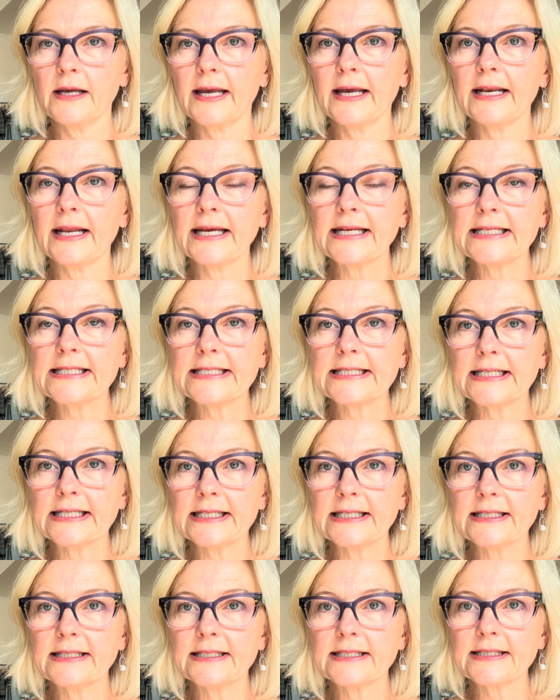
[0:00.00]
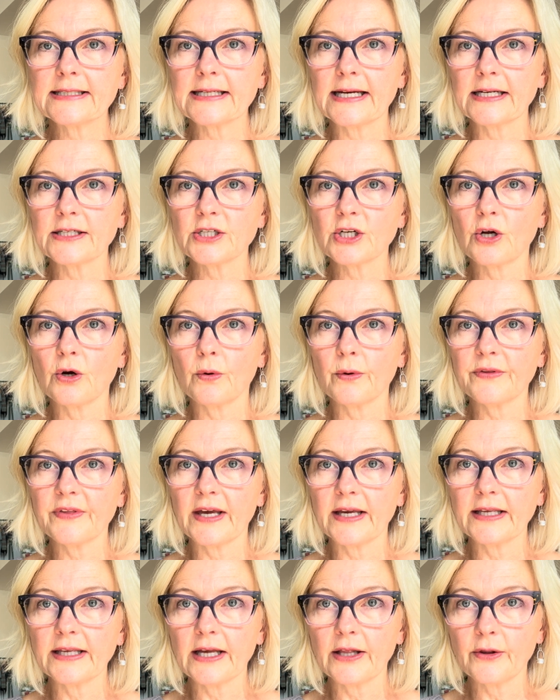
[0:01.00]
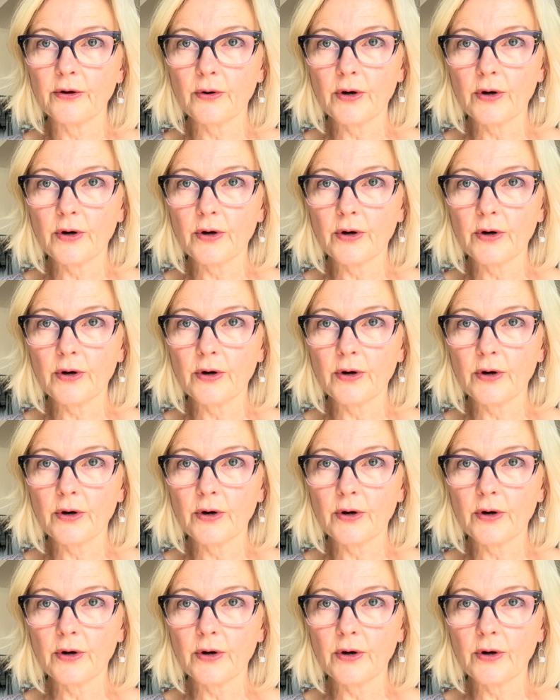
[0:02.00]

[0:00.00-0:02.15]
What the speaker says: and I did decide to go with that yellow